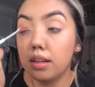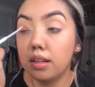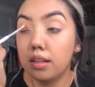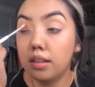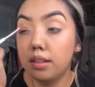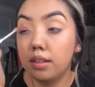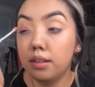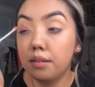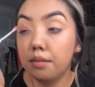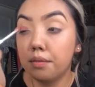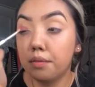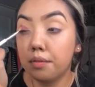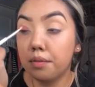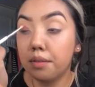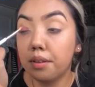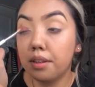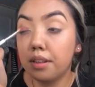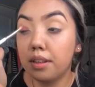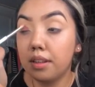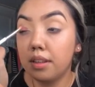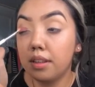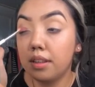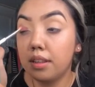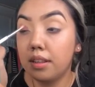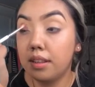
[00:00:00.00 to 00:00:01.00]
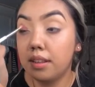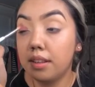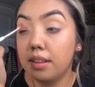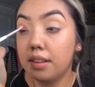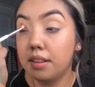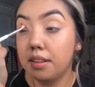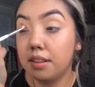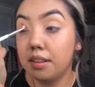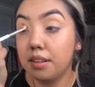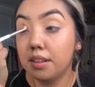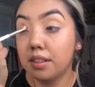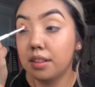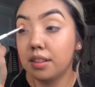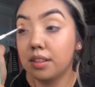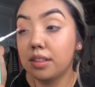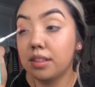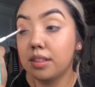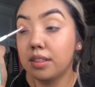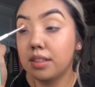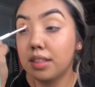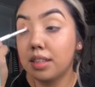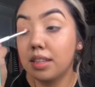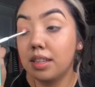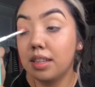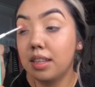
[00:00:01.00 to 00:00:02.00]
different than it
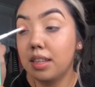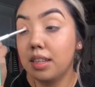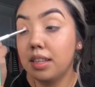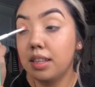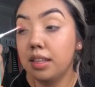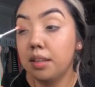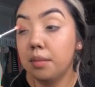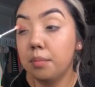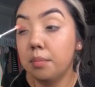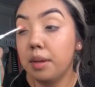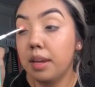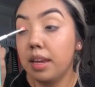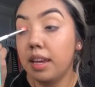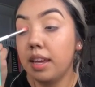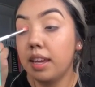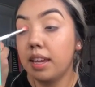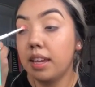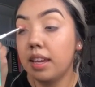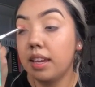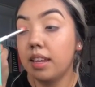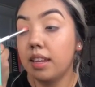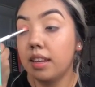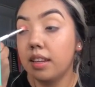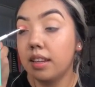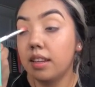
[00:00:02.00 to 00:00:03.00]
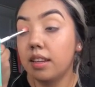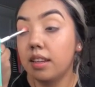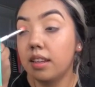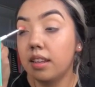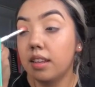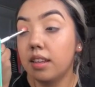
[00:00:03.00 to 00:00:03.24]
looks in the pan.